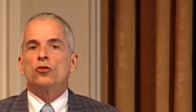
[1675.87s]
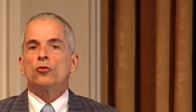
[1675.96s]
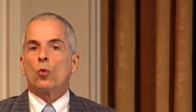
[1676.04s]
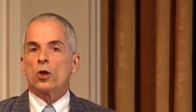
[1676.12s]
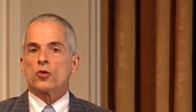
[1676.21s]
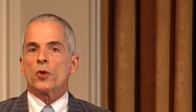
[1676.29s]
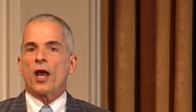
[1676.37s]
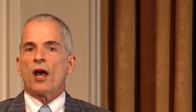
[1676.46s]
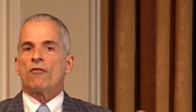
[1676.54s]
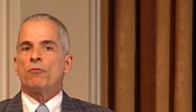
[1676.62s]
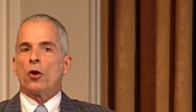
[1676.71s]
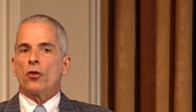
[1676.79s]
Once we
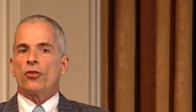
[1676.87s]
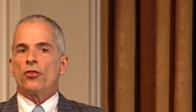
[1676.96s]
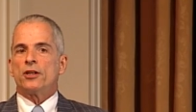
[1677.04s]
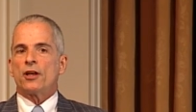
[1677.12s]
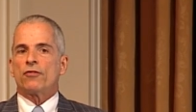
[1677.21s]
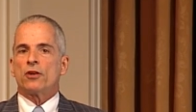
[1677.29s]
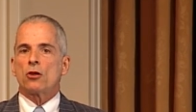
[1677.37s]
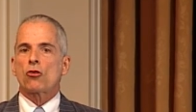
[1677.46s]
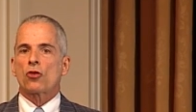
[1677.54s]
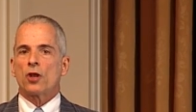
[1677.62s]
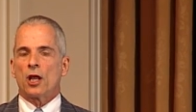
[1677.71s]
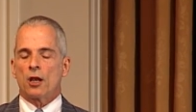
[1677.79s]
have both the
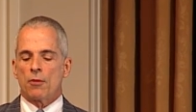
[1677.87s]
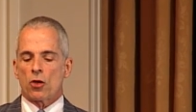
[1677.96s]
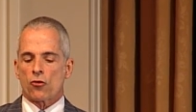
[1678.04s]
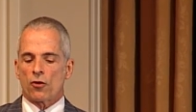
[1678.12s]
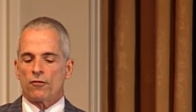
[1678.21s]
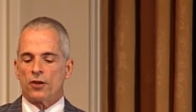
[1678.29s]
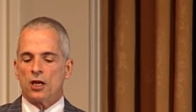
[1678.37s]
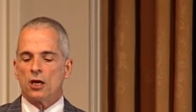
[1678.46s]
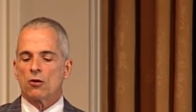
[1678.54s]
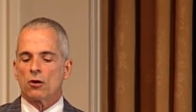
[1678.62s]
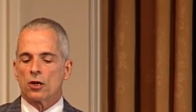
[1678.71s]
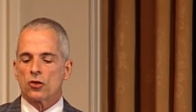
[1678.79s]
definition and a measure of
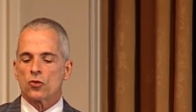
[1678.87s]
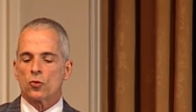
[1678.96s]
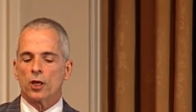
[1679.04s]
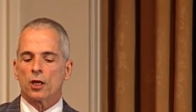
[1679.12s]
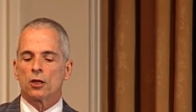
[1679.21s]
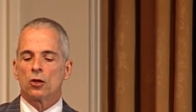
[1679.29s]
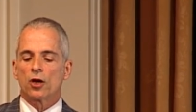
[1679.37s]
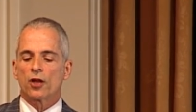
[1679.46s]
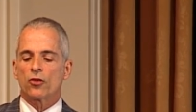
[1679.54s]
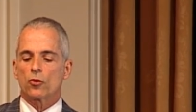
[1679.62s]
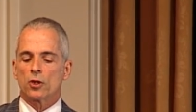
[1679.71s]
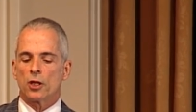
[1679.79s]
adherence, we can look at
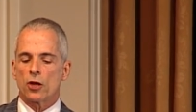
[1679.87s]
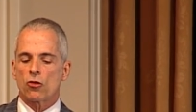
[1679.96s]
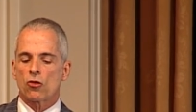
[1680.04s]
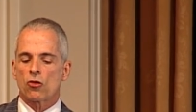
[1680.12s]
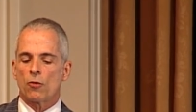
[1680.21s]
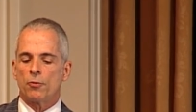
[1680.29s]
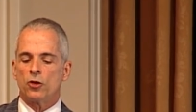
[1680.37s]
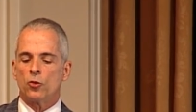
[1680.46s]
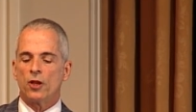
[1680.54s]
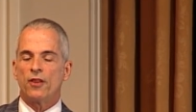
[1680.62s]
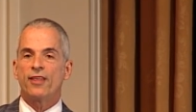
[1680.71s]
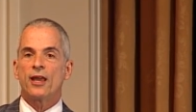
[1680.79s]
the relationship
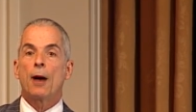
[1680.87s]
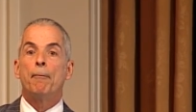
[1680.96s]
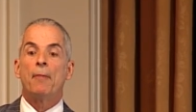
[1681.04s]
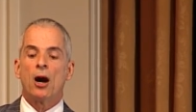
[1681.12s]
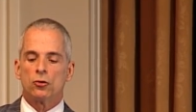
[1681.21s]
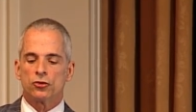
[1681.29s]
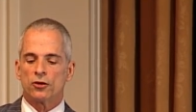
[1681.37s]
between the amount